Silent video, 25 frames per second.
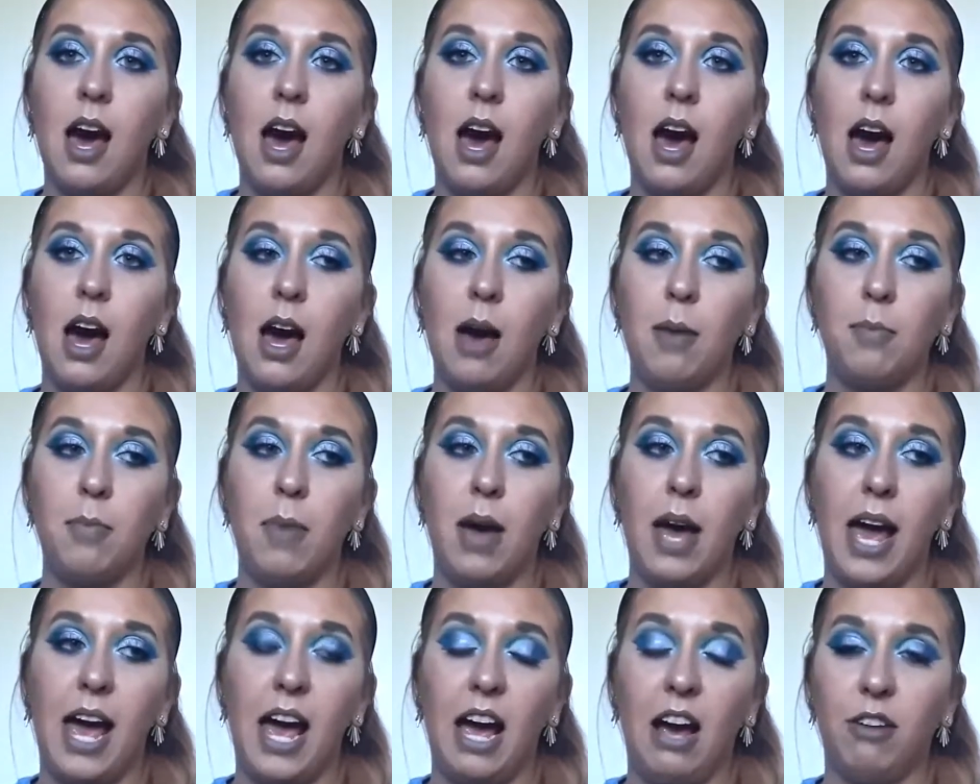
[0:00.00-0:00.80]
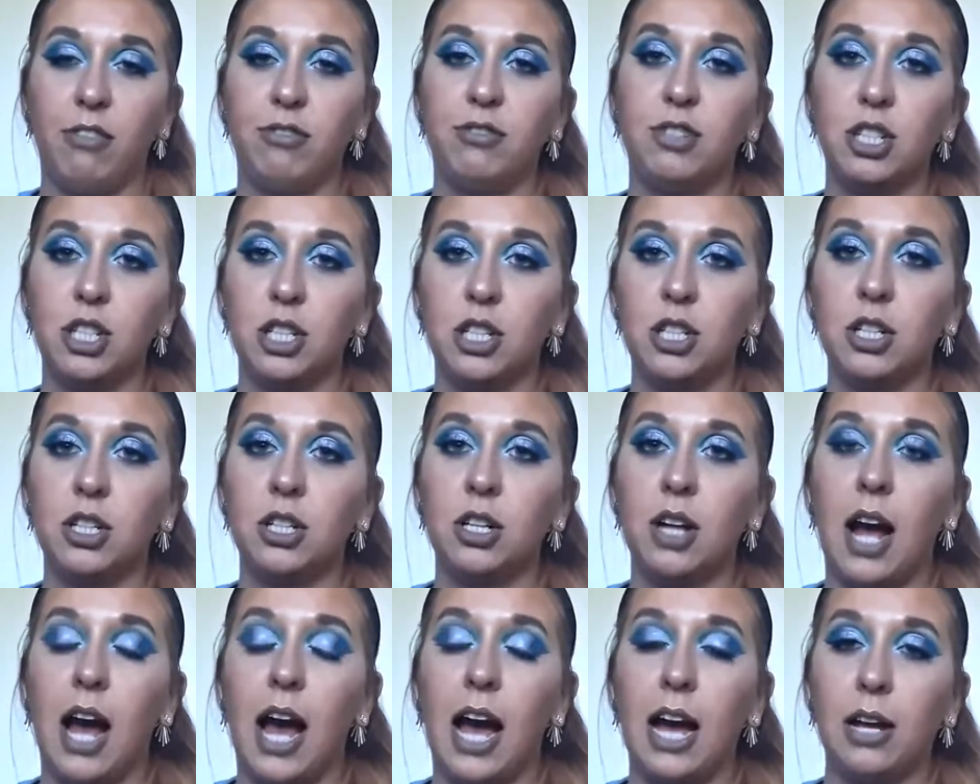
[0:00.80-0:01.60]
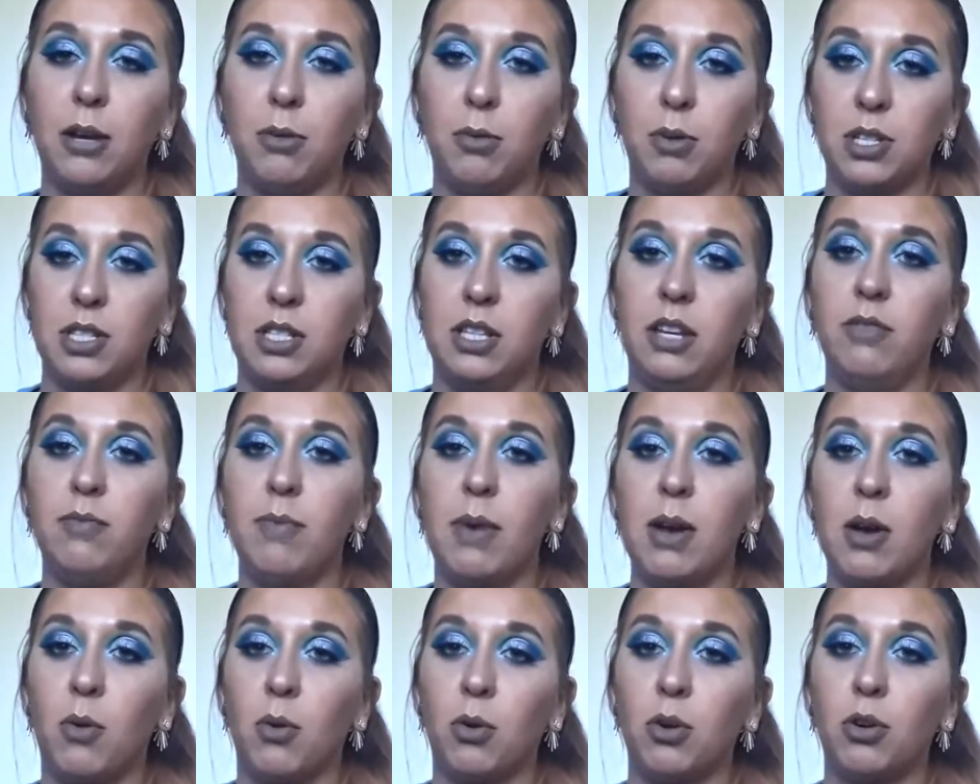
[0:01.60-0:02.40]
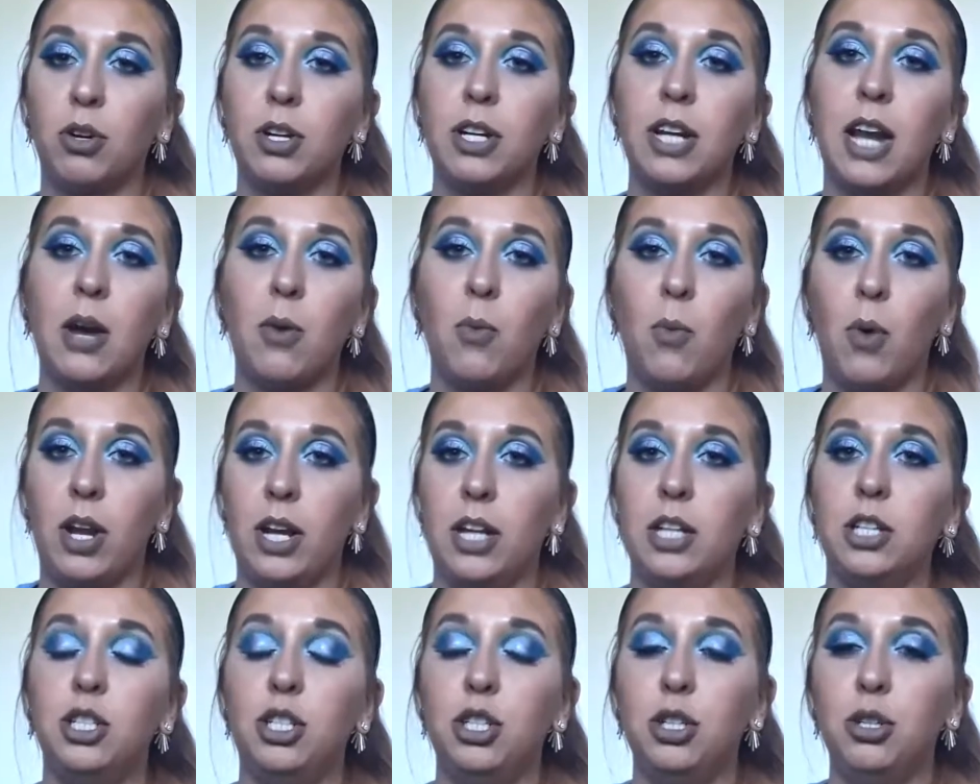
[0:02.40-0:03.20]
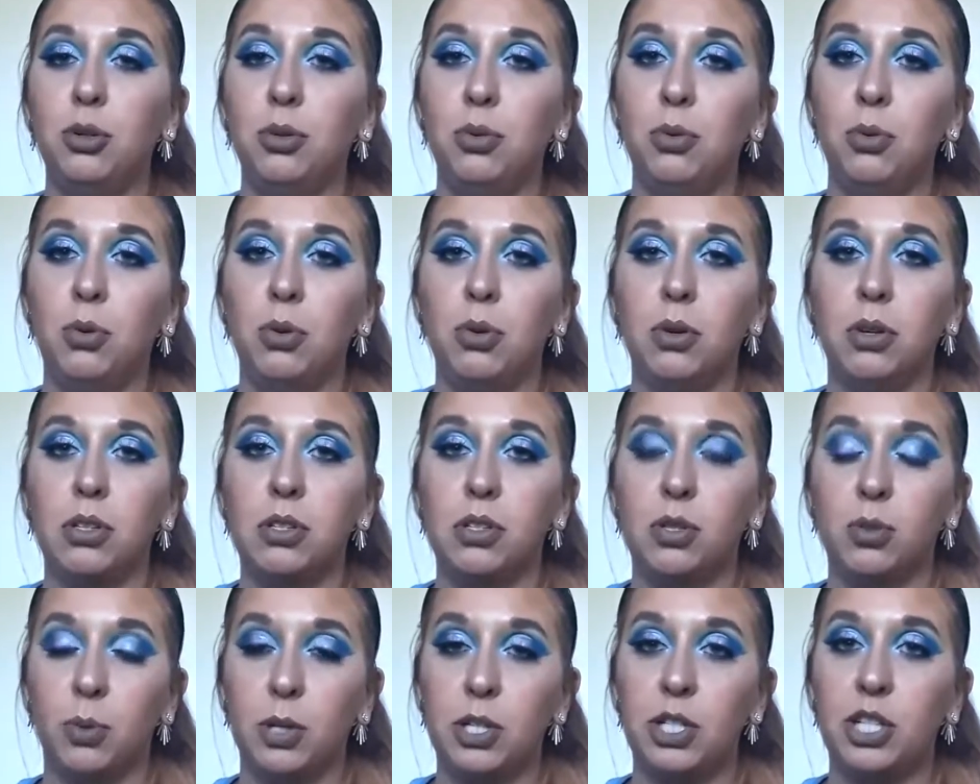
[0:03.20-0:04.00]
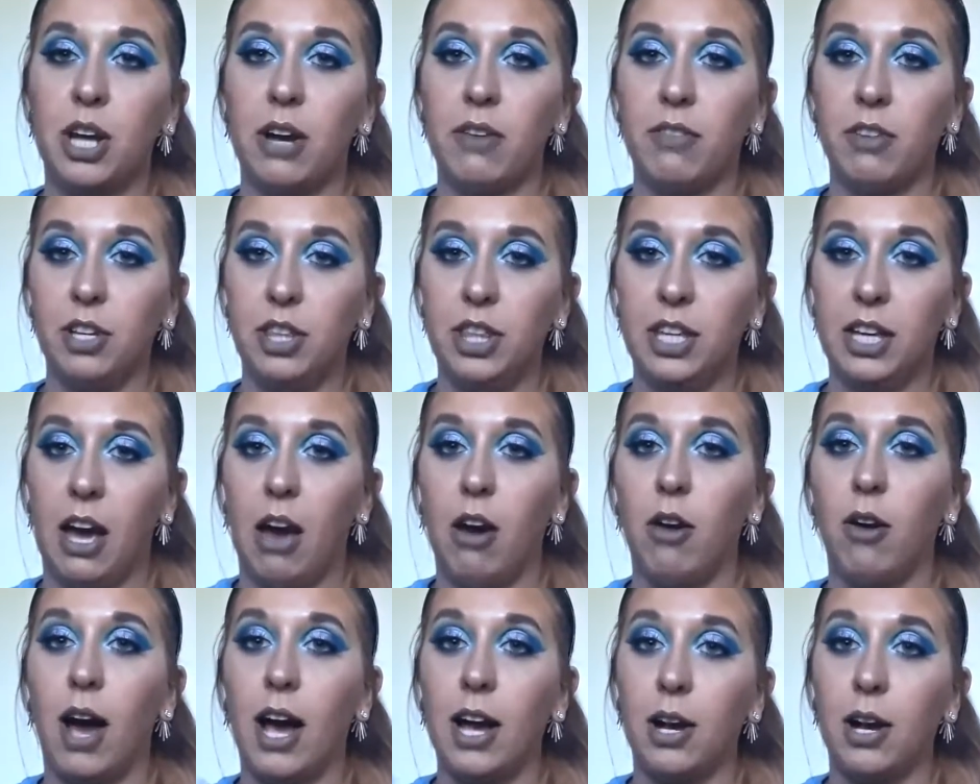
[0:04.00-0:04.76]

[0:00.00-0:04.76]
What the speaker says: After I received my order and I wanted to switch everything out,